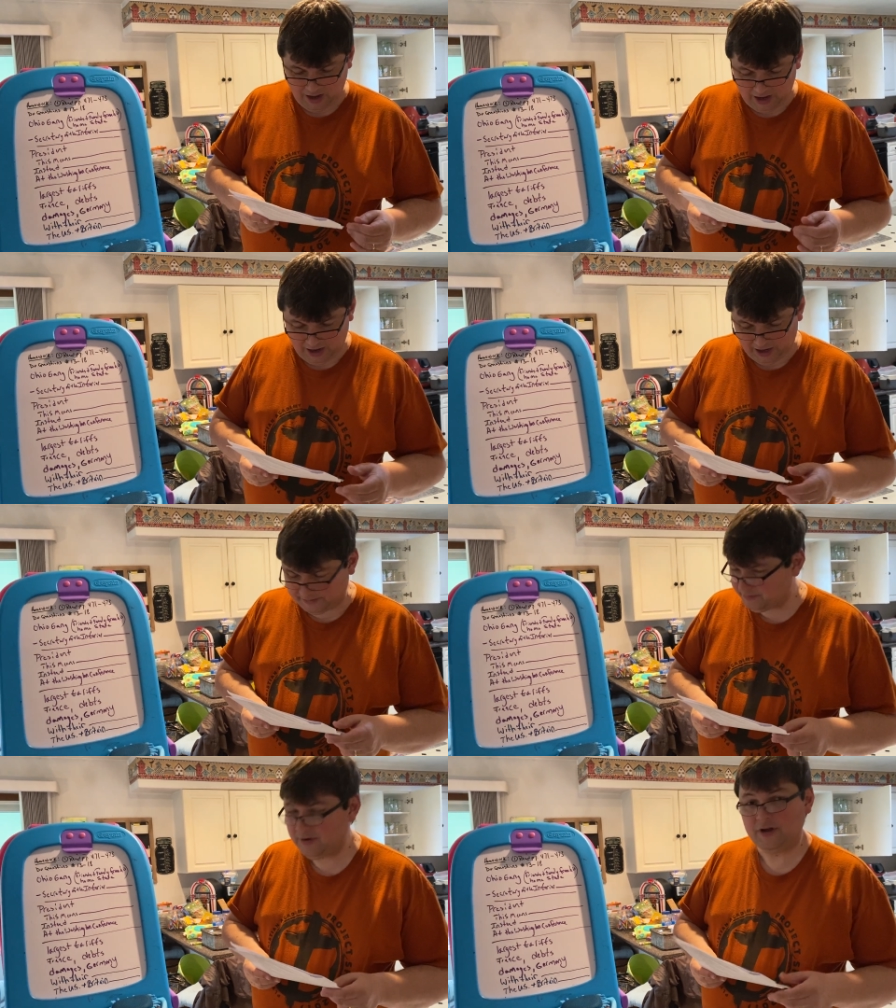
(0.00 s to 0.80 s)

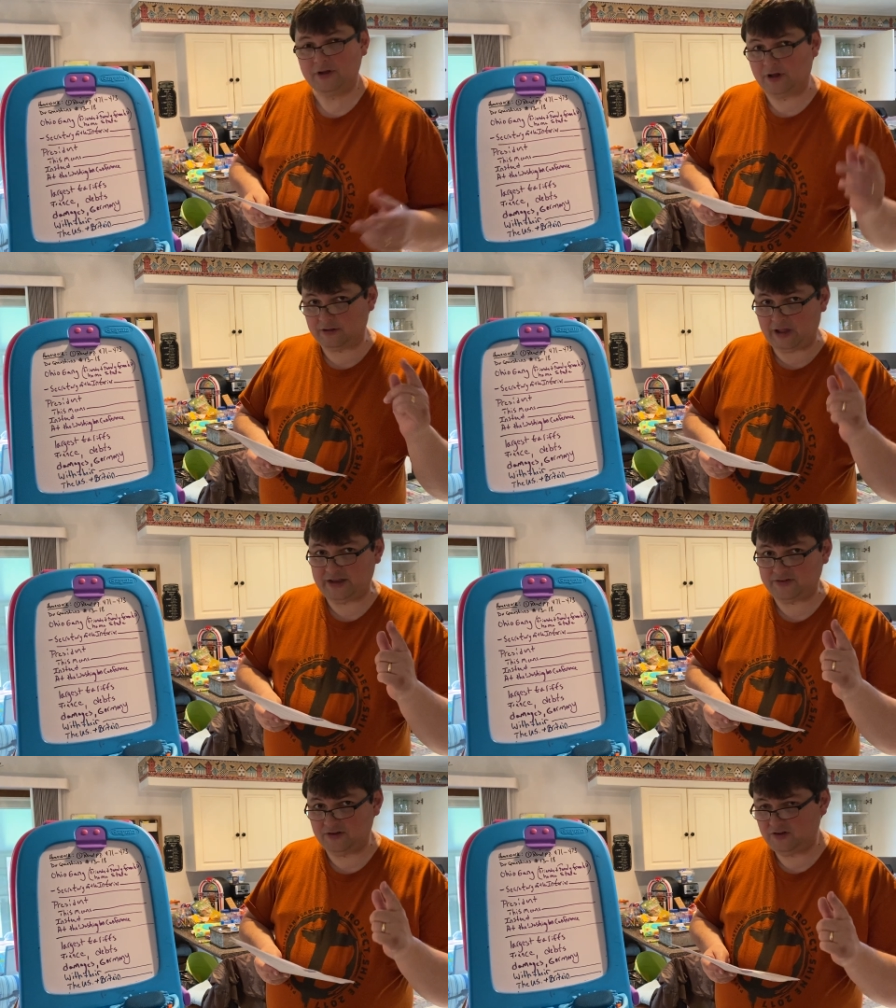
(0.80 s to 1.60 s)
A
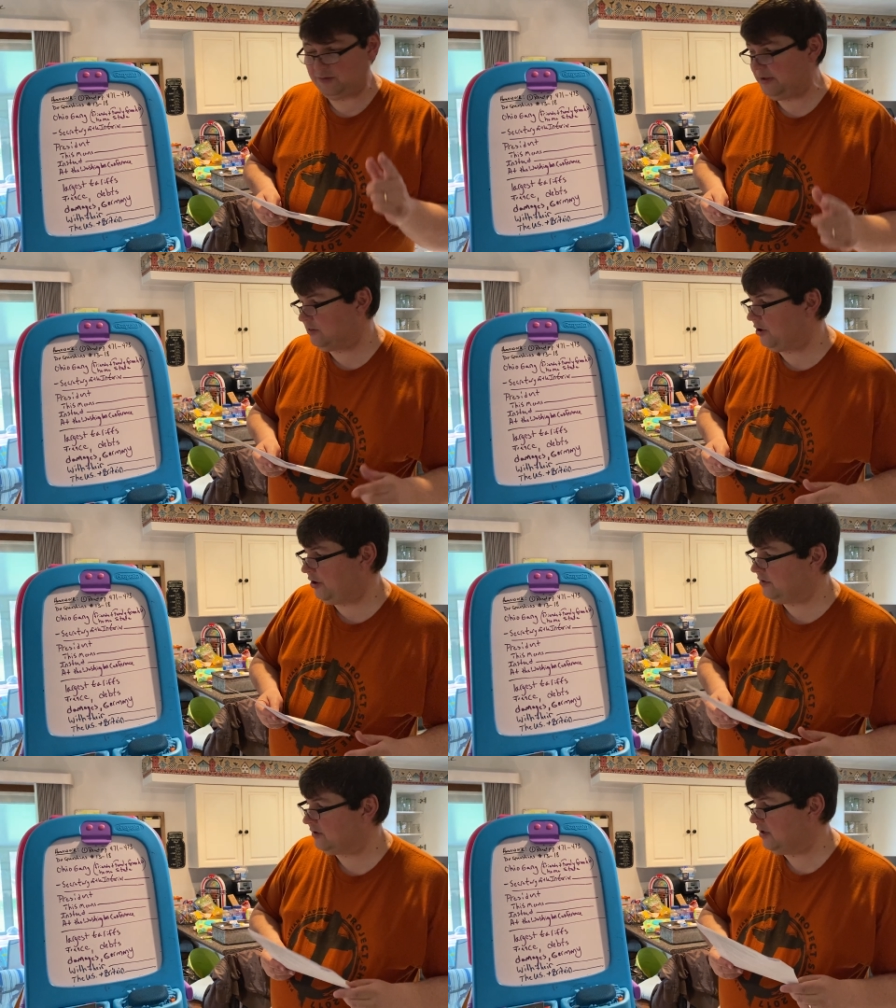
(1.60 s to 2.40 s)
lesson to be
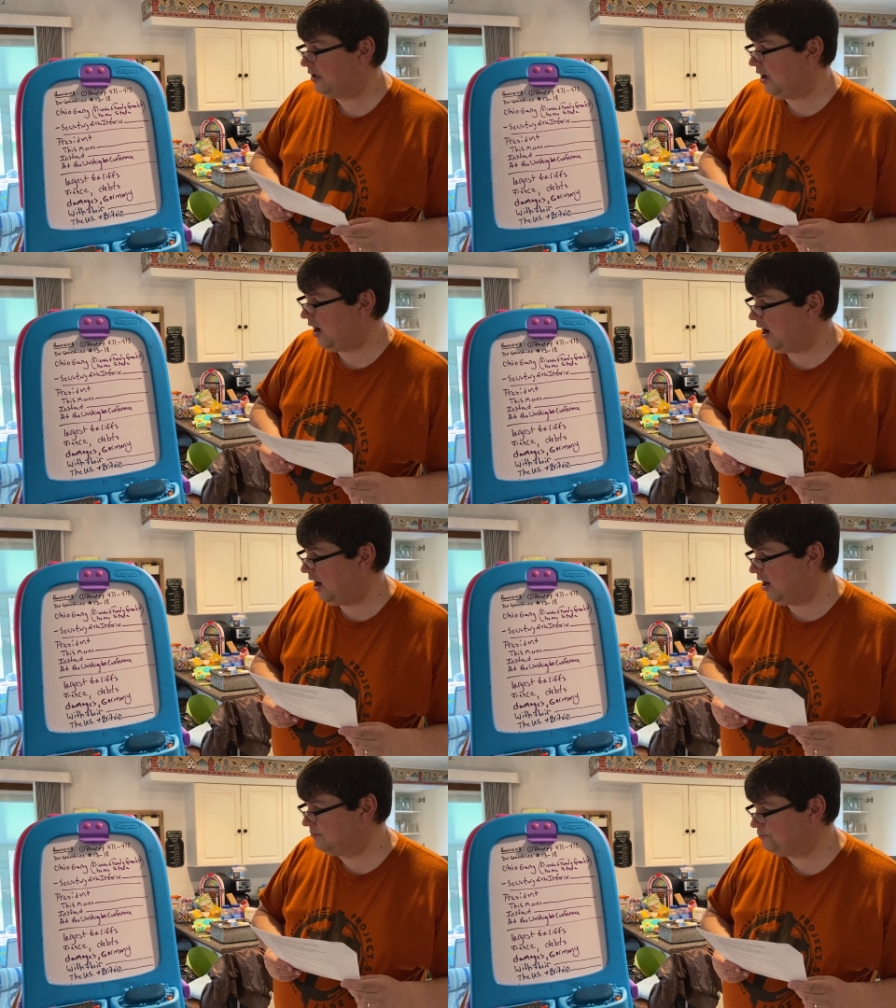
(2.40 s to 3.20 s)
learned.
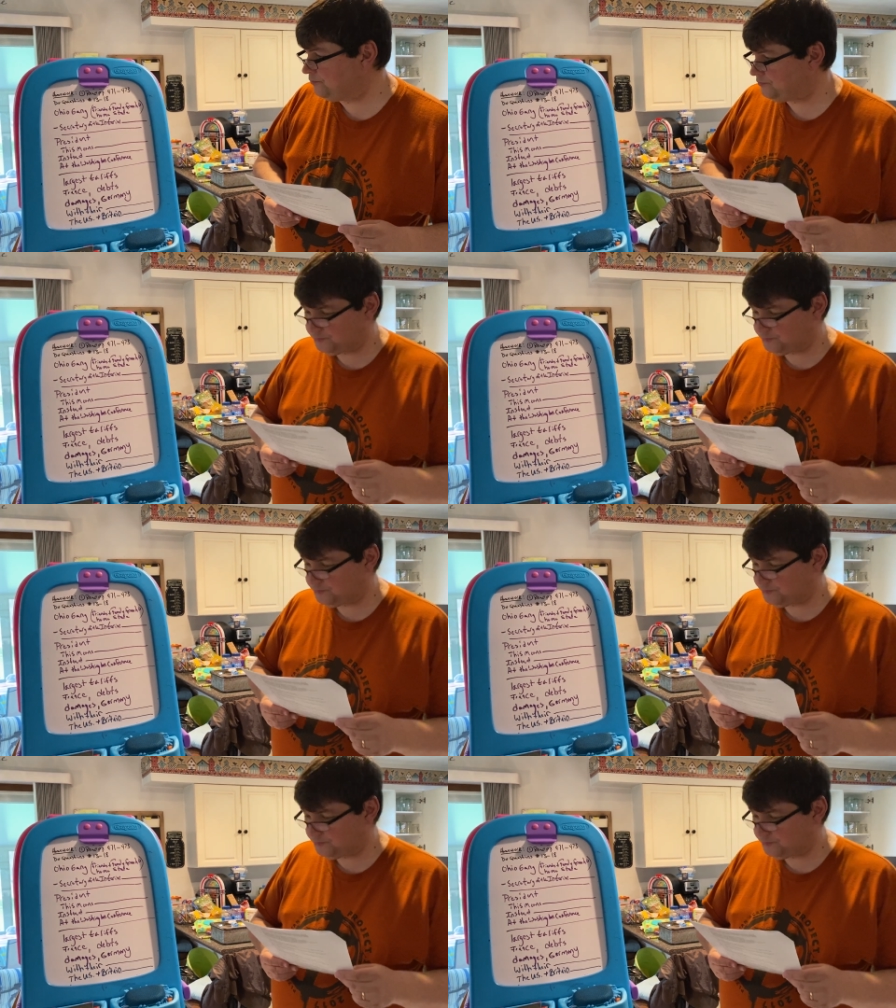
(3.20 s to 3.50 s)
The